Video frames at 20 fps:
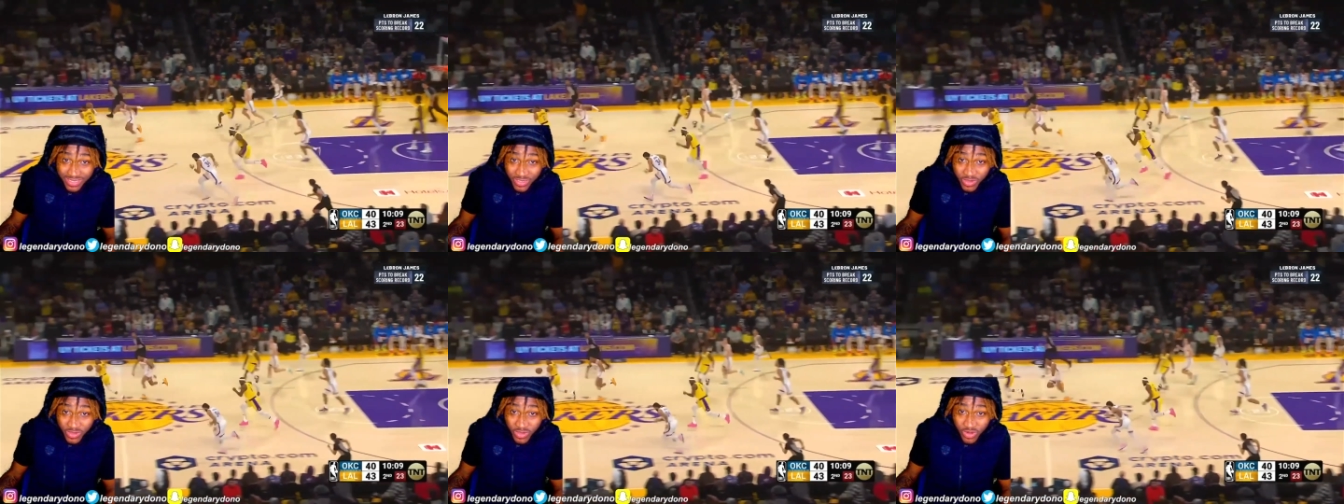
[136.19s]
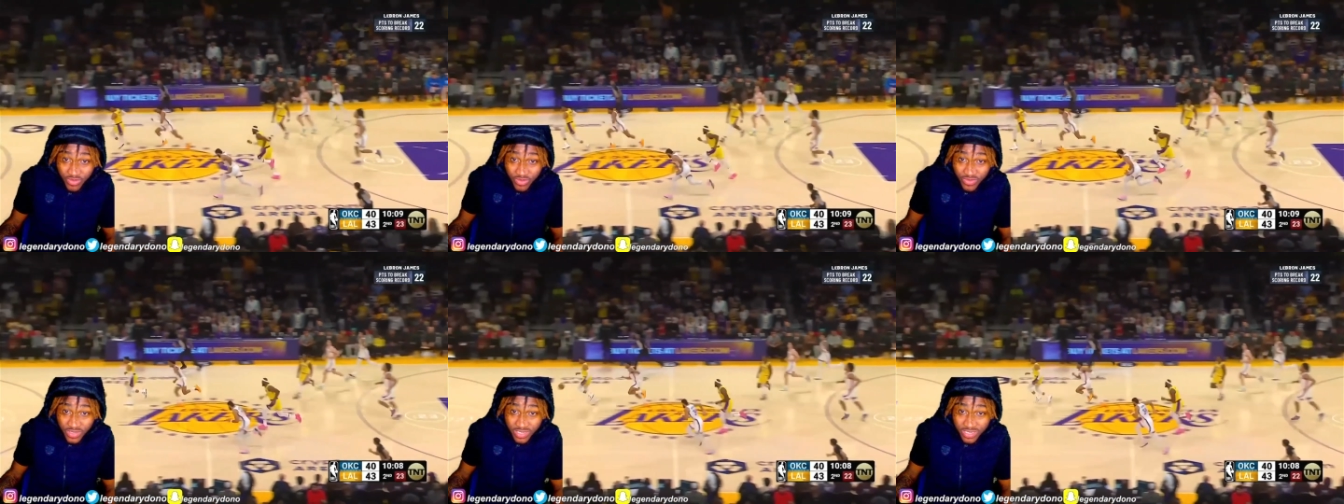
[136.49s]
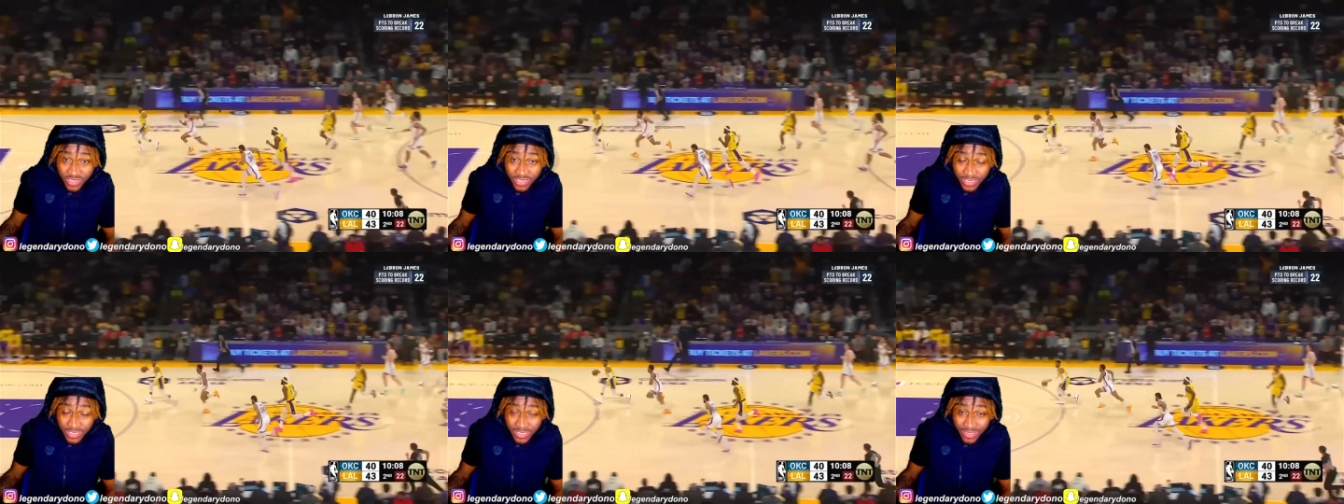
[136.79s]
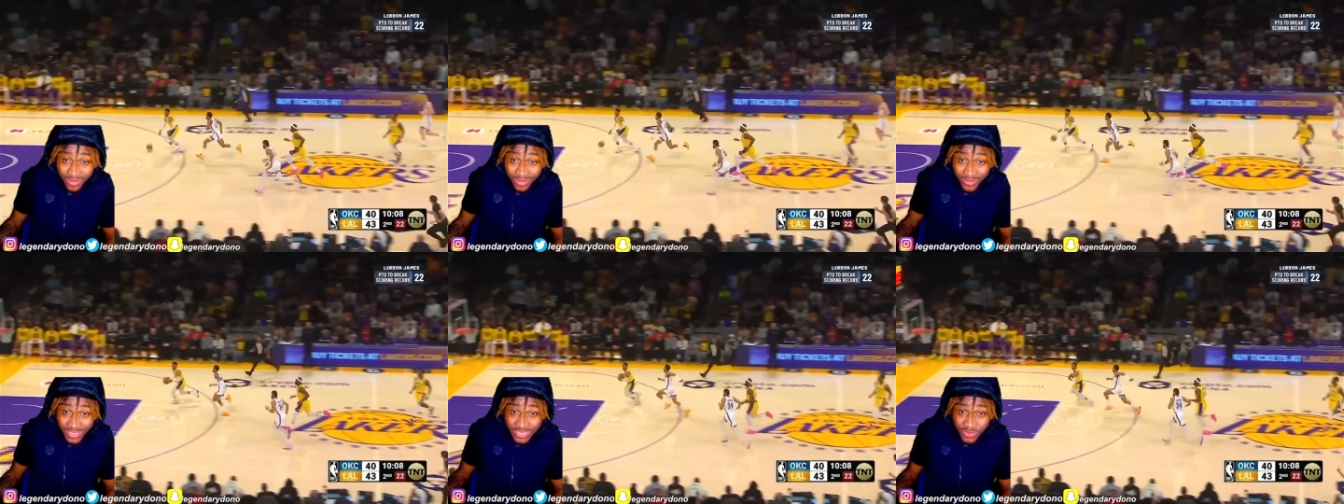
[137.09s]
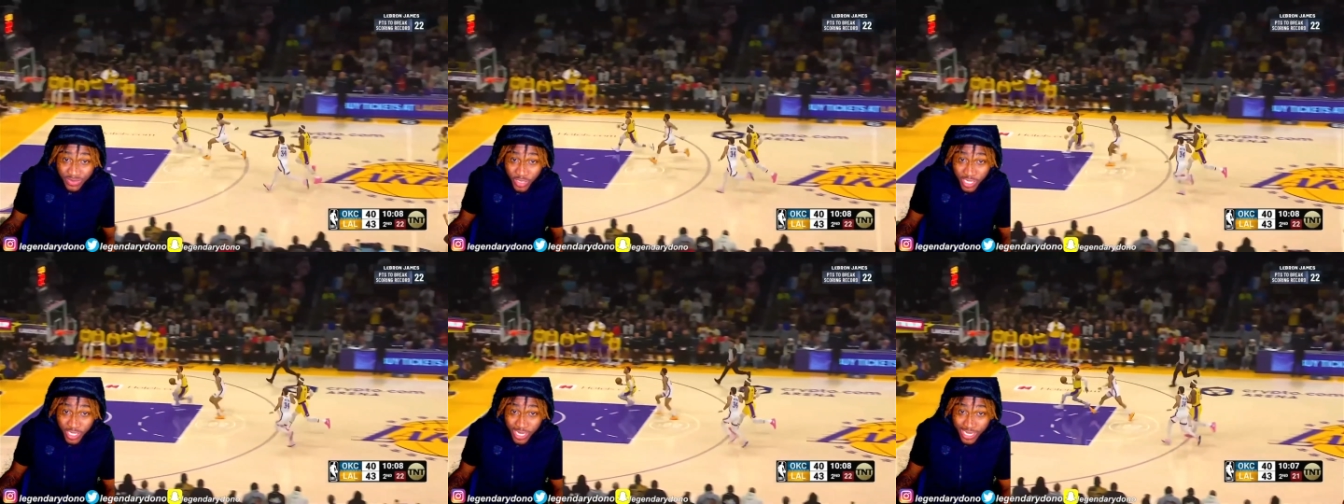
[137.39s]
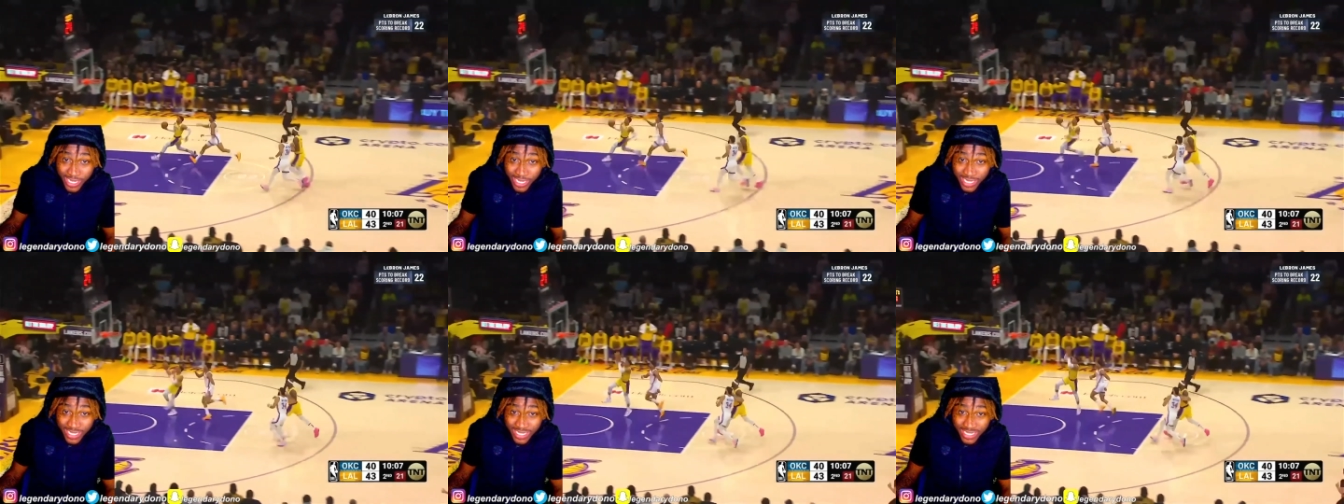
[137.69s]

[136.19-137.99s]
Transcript: Turnover. Westbrook.